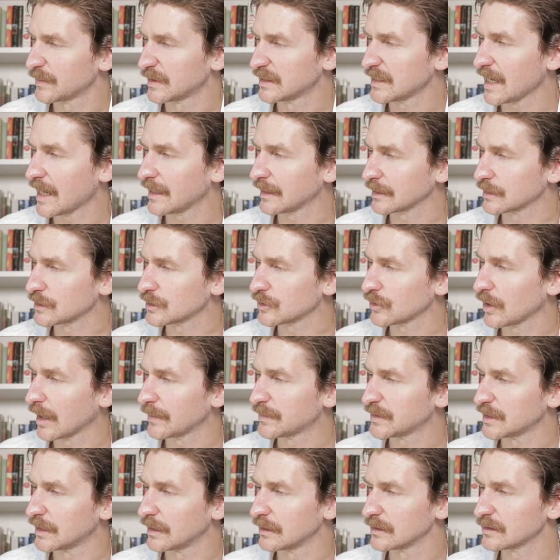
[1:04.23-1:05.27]
metallic
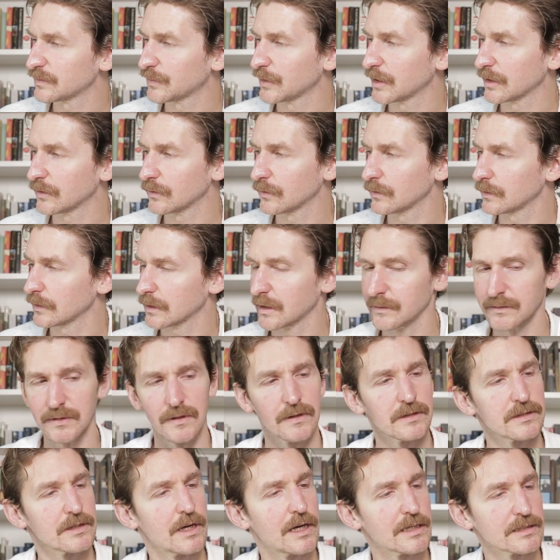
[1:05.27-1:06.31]
stripes in it. It's pretty cool. It comes in
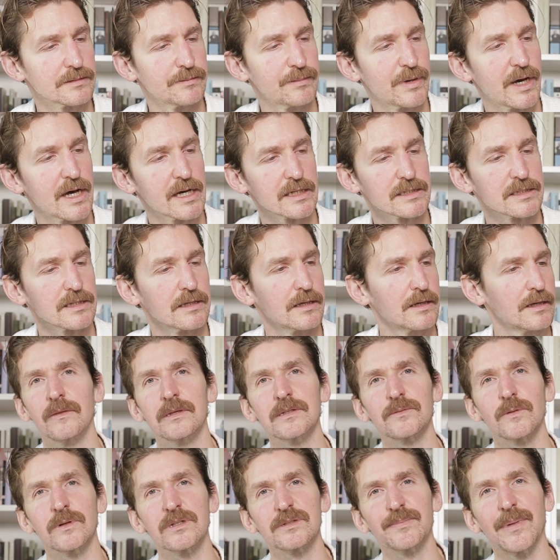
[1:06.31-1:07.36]
this awesome box.
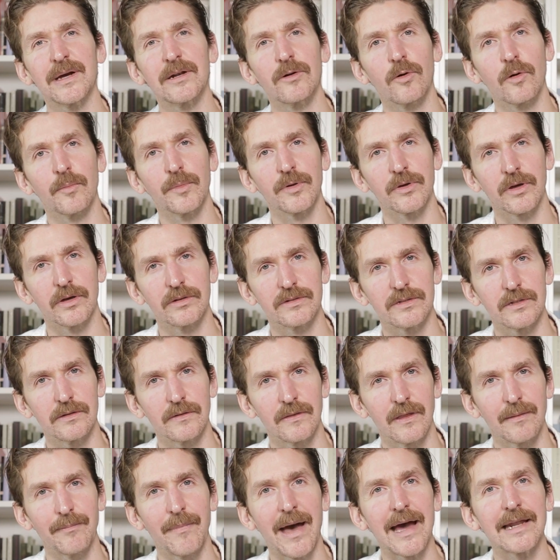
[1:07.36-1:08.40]
This one is my normal go-to,
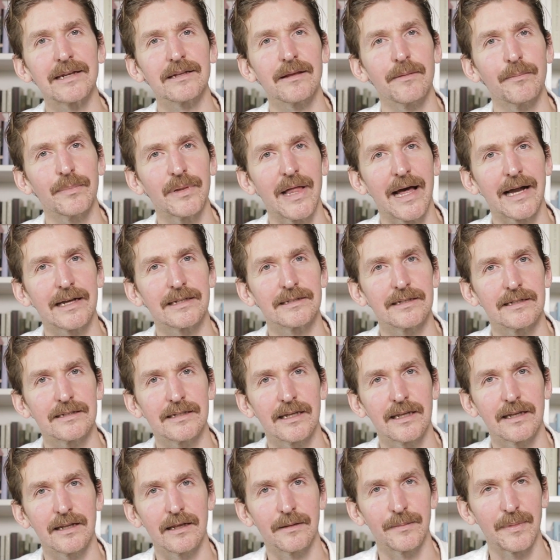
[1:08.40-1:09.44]
the matte black
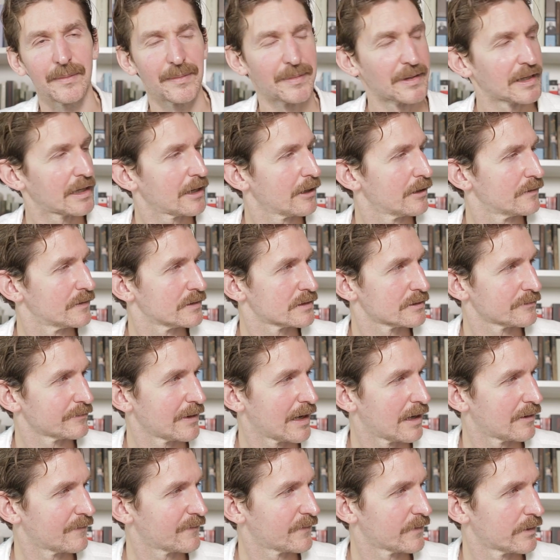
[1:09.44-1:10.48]
titanium. I've been carrying this
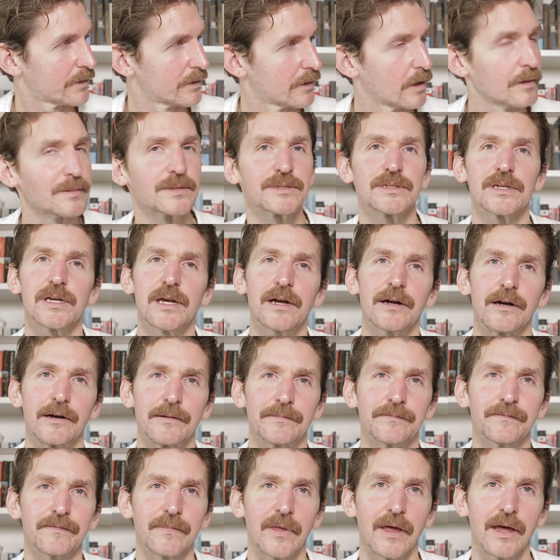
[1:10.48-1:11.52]
around for almost a year,
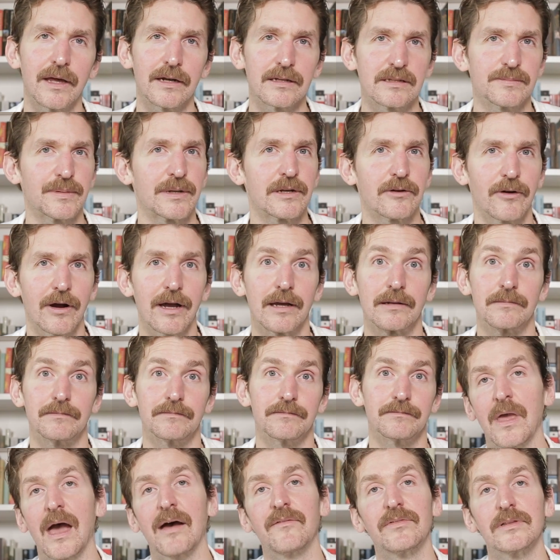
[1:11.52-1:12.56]
and it's been great.
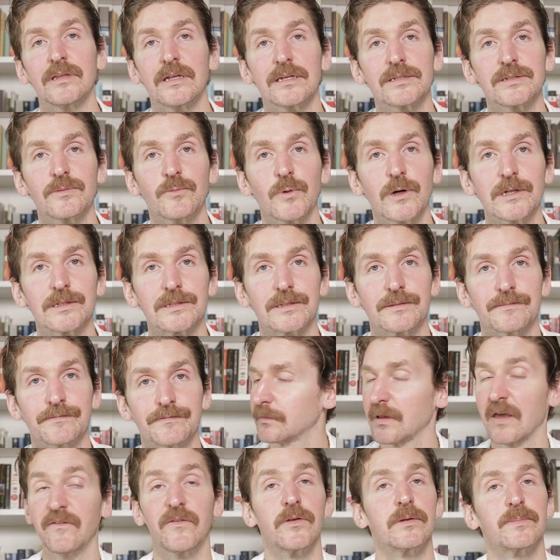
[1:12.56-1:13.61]
I haven't lost it once.
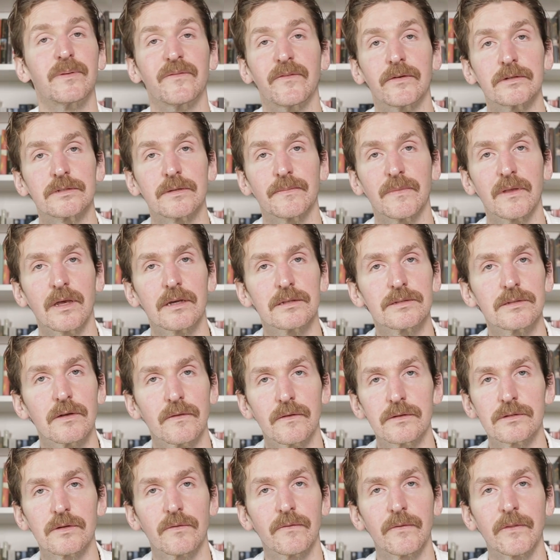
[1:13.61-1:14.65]
If you'd prefer something else though,
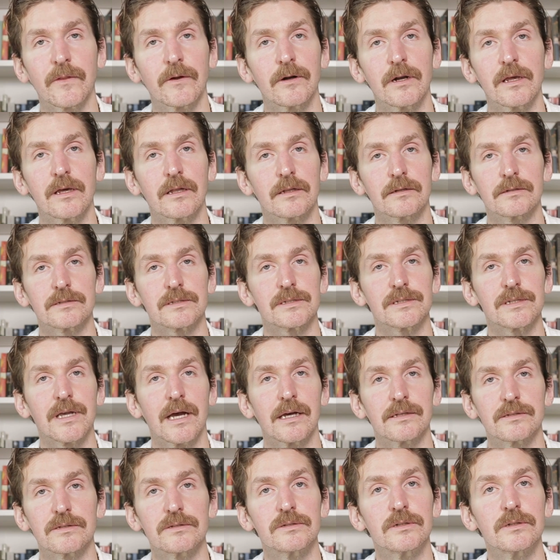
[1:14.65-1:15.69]
there's over 30 colors and
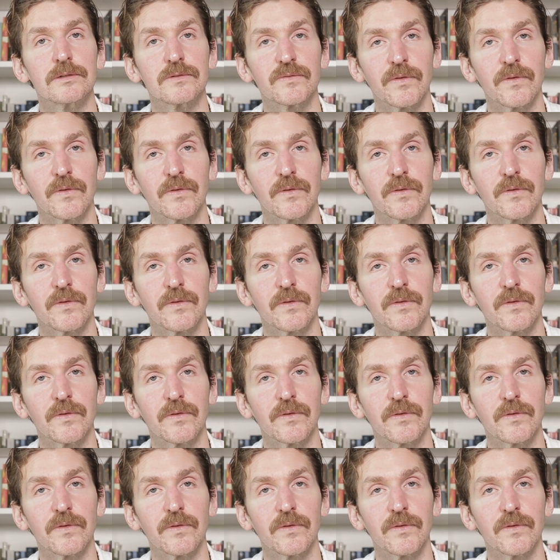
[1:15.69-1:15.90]
styles to choose